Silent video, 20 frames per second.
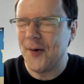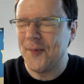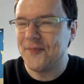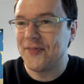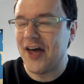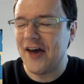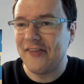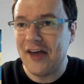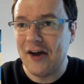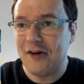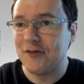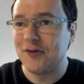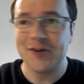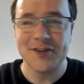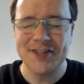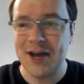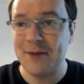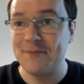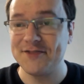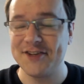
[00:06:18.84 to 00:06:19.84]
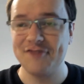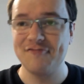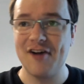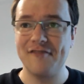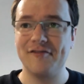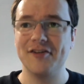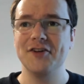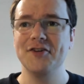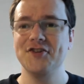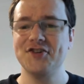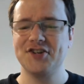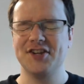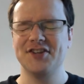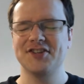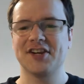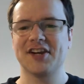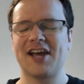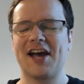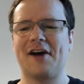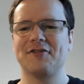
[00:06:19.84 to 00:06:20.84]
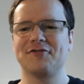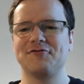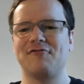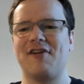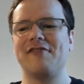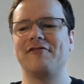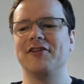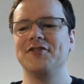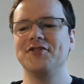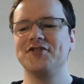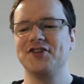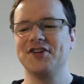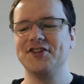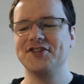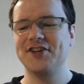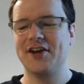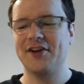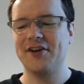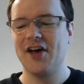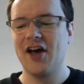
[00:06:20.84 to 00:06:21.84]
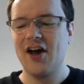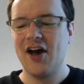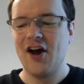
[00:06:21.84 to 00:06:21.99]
There were attempted revolutions and counter-revolutions in